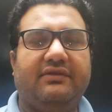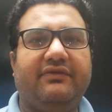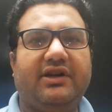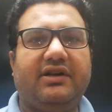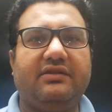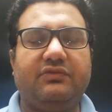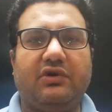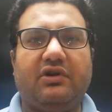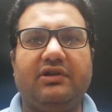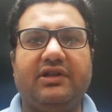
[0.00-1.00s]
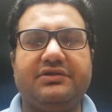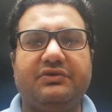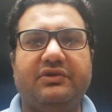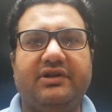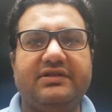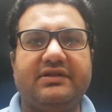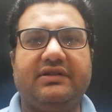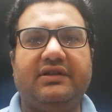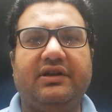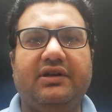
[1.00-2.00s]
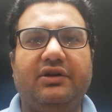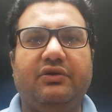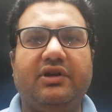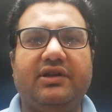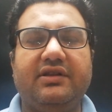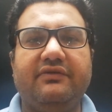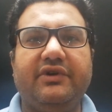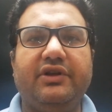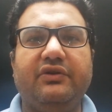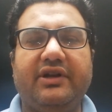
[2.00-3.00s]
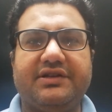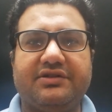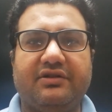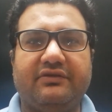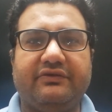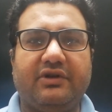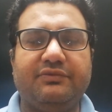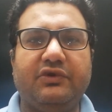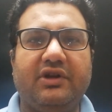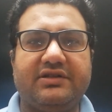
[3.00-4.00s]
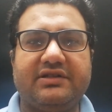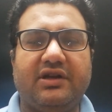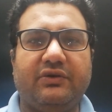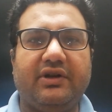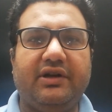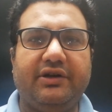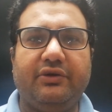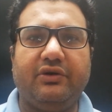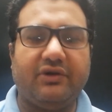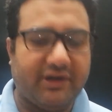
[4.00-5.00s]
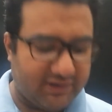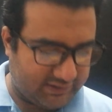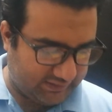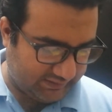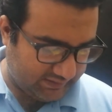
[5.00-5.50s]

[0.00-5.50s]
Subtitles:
Welcome all the students to another video lecture of Abdullah Sanaullah tutorials.